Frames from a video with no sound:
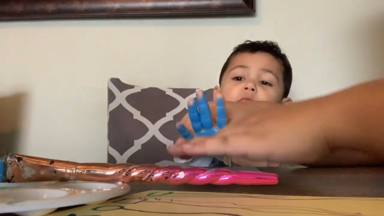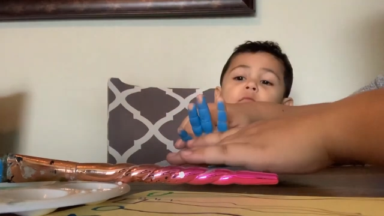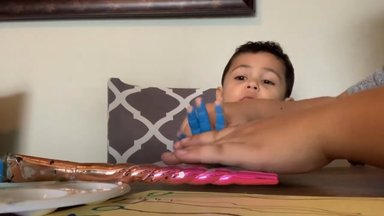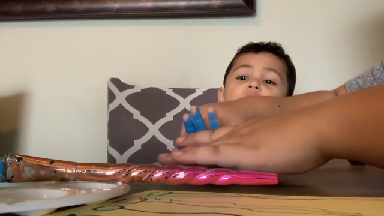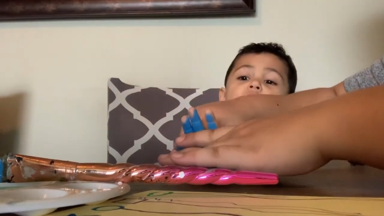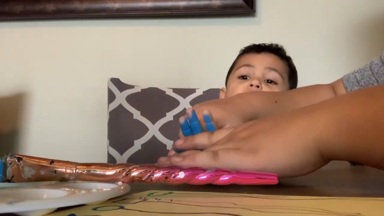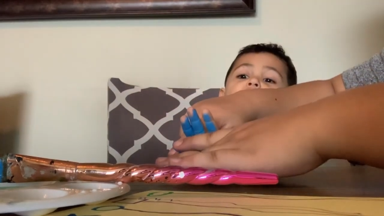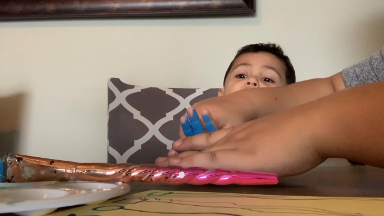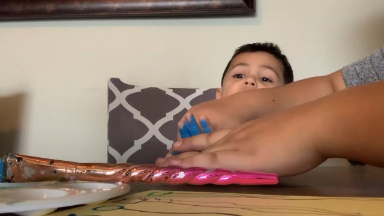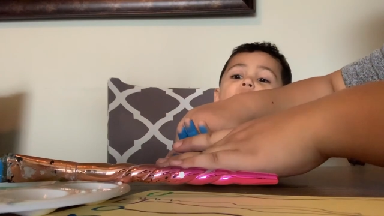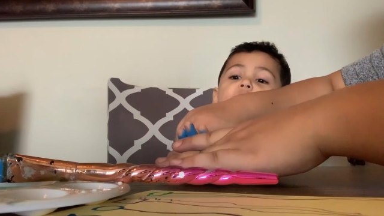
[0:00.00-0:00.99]

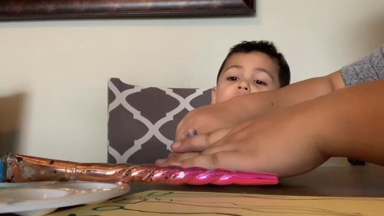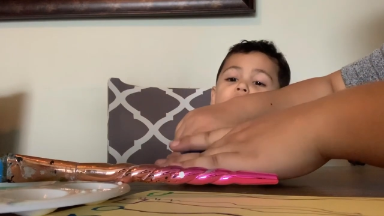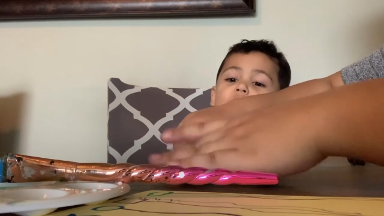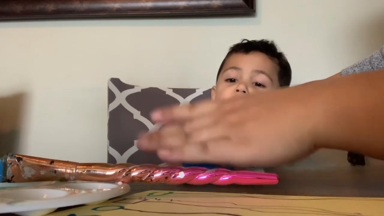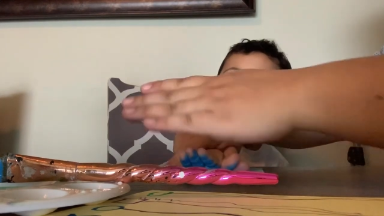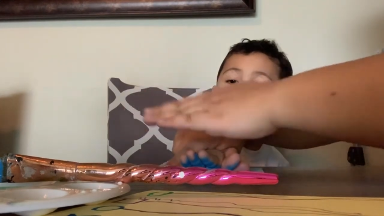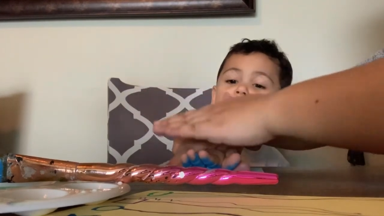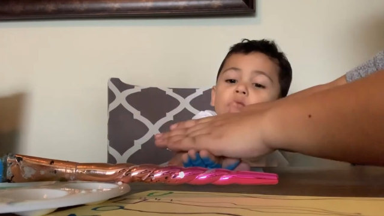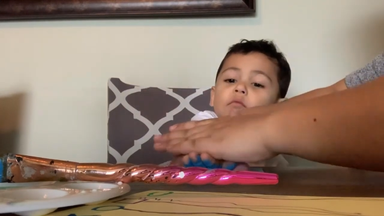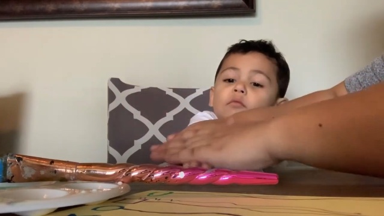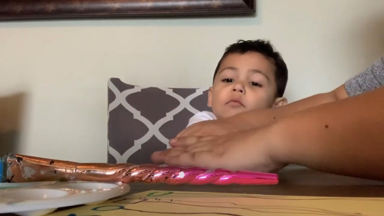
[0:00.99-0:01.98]

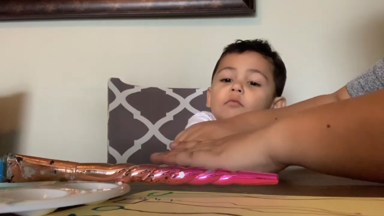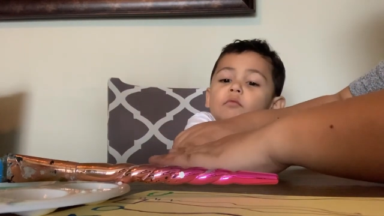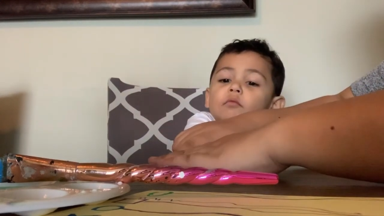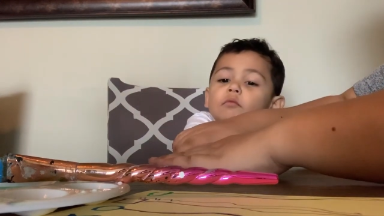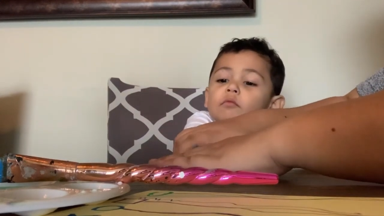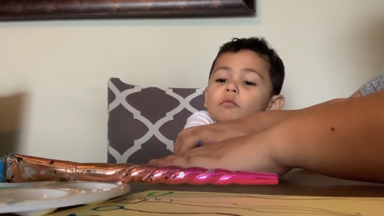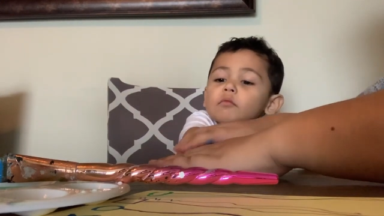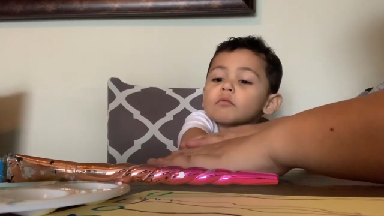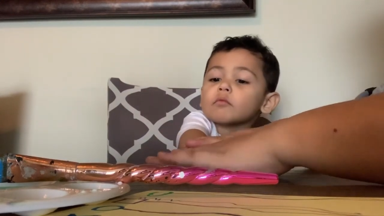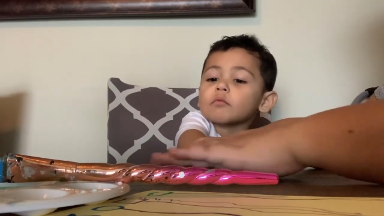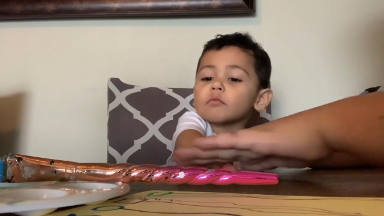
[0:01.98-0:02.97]

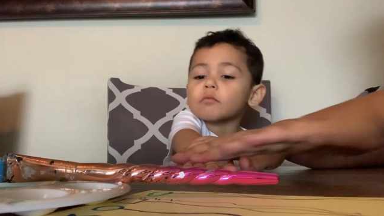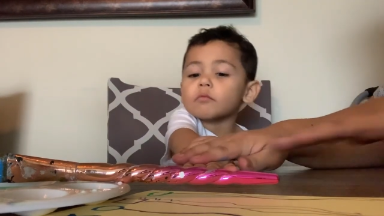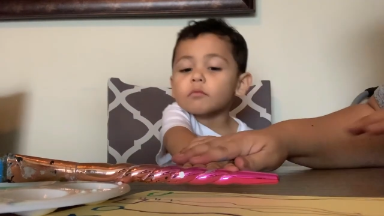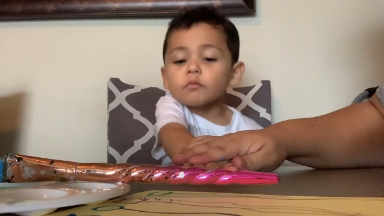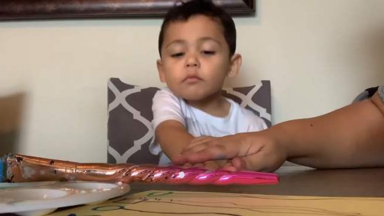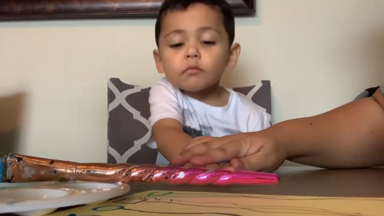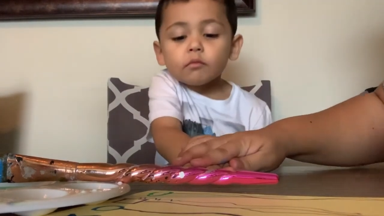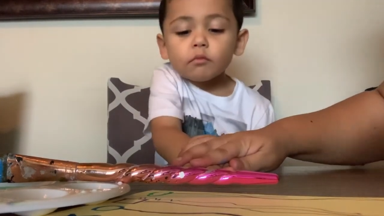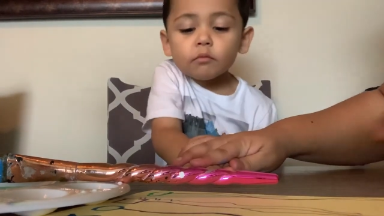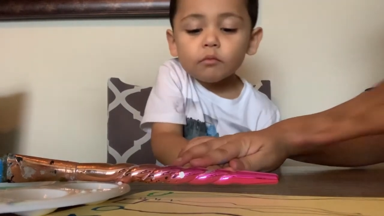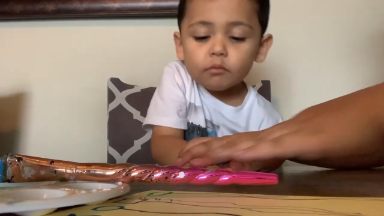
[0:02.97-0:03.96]

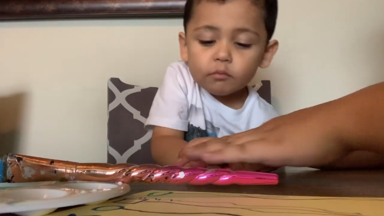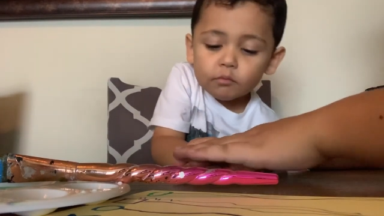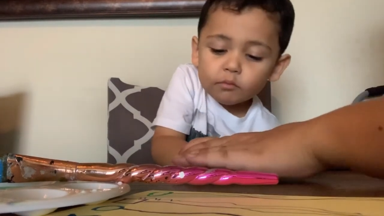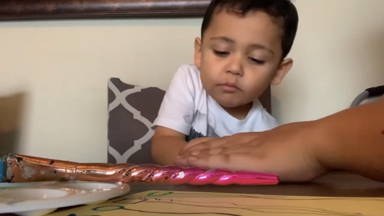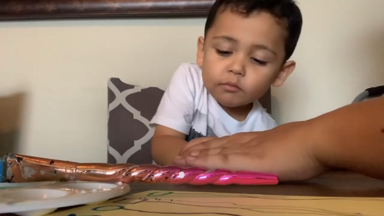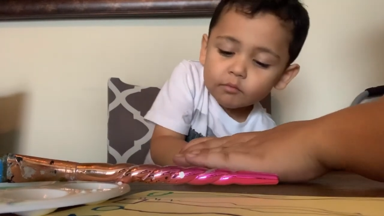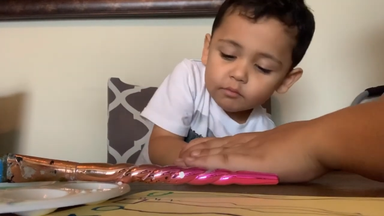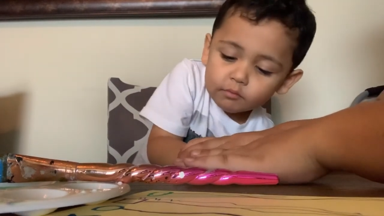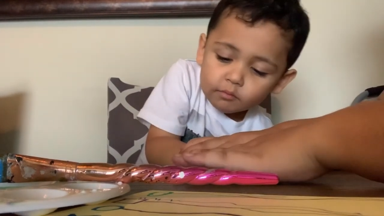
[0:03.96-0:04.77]
No one is speaking in this clip.